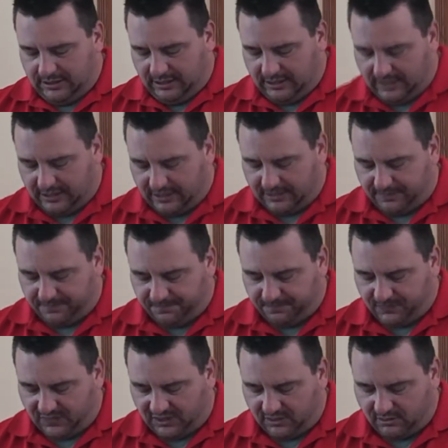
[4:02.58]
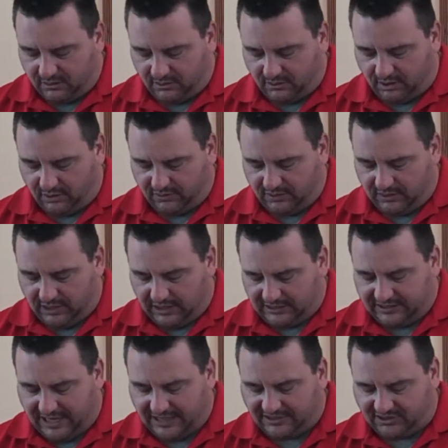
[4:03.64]
11:30.
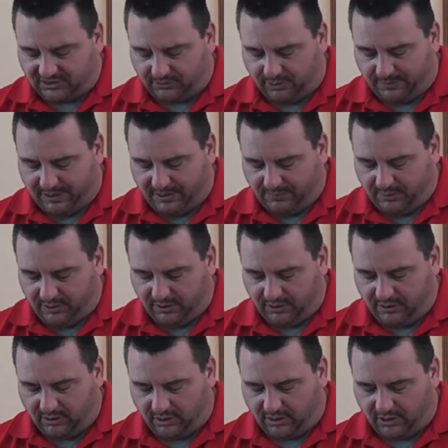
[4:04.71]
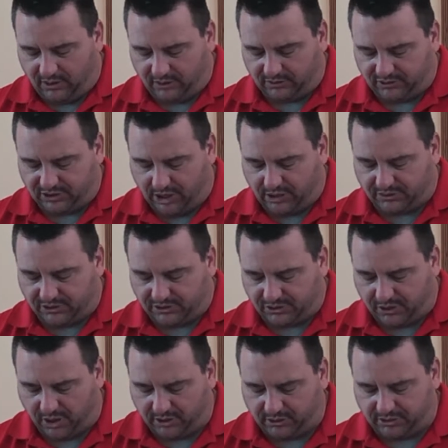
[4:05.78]
Dates to remember, our church
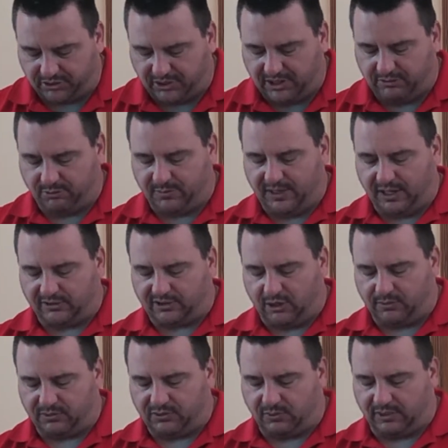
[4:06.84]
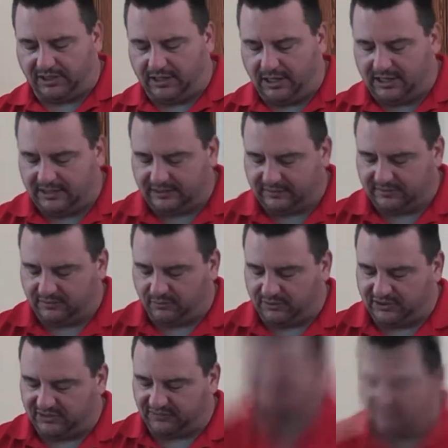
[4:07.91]
trunk or treat will be October 29th, which
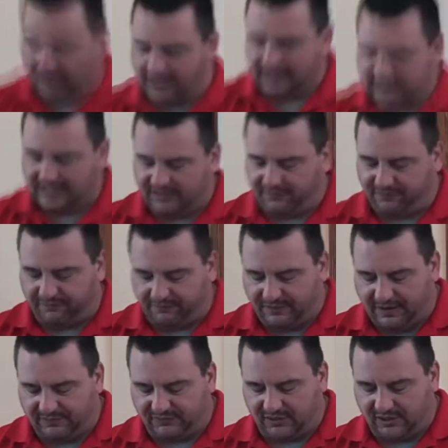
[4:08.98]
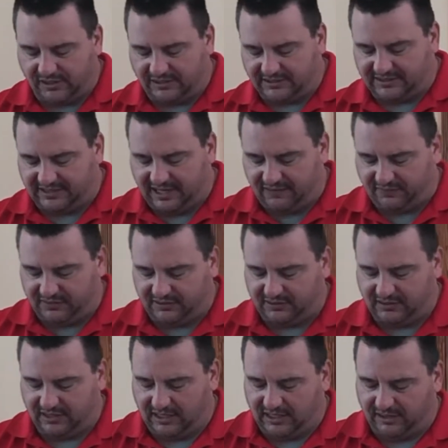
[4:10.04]
is Friday from 5:30 to 7.
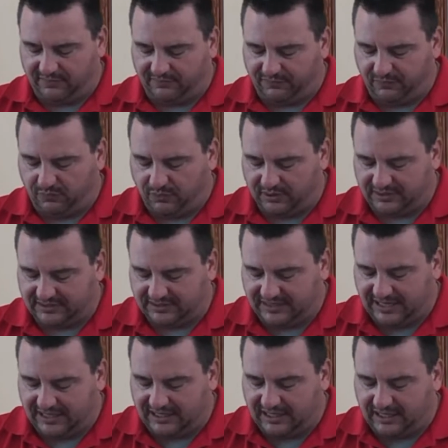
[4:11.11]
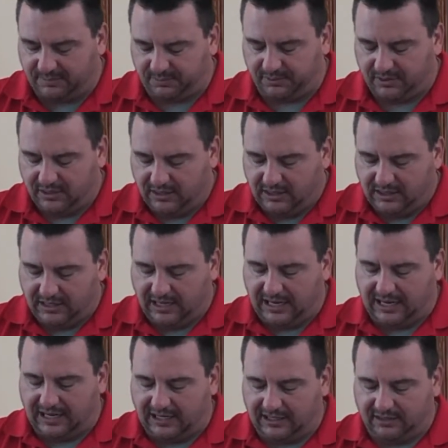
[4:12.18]
You want to set up
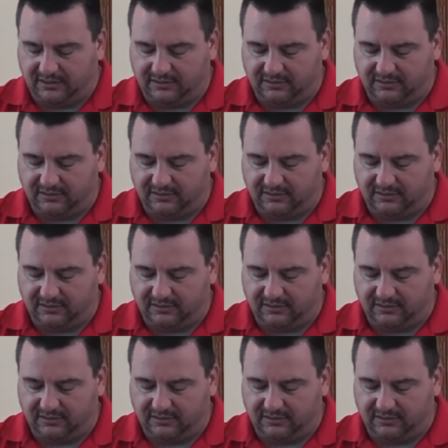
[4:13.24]
a